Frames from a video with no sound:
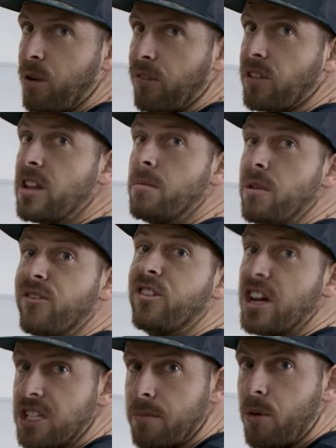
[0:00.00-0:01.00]
perfectly. It'll be
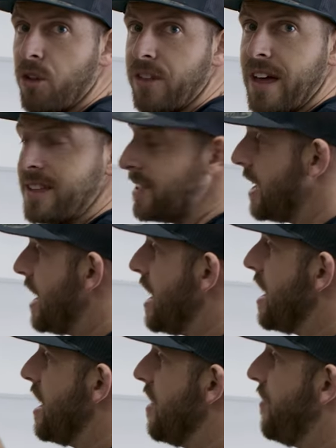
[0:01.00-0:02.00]
flush on both ends.
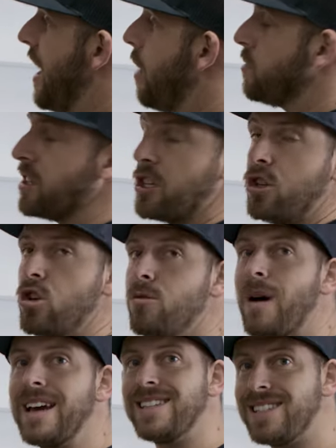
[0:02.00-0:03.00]
If that was a
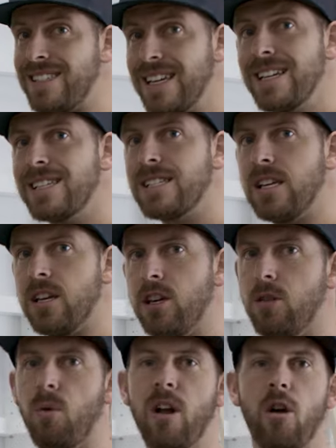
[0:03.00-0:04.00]
two by six,
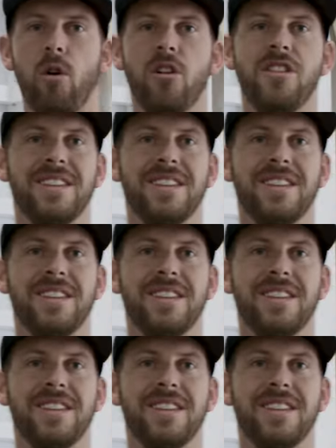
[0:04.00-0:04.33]
you'd want to order